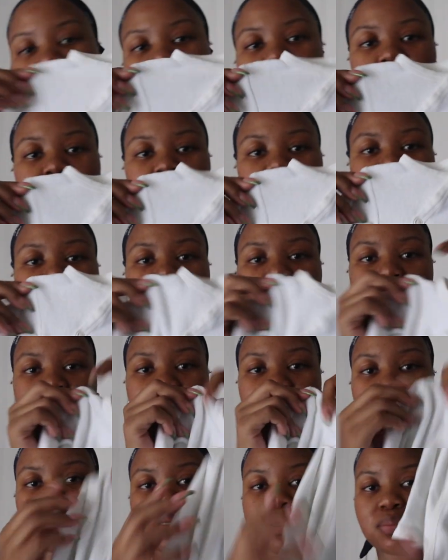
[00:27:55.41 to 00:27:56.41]
just different
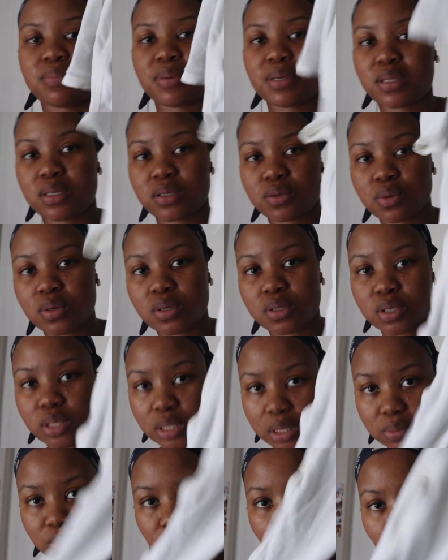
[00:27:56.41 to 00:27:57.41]
colors, but this one is
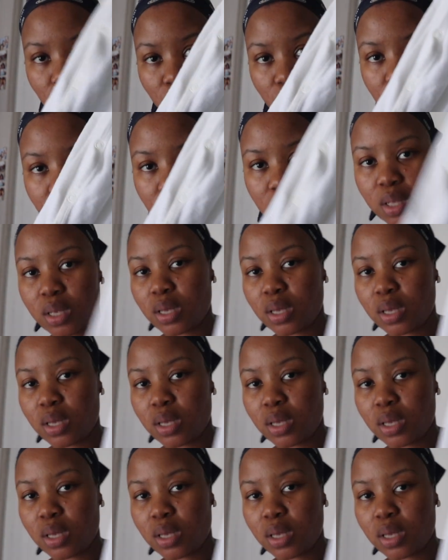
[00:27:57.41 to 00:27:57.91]
small.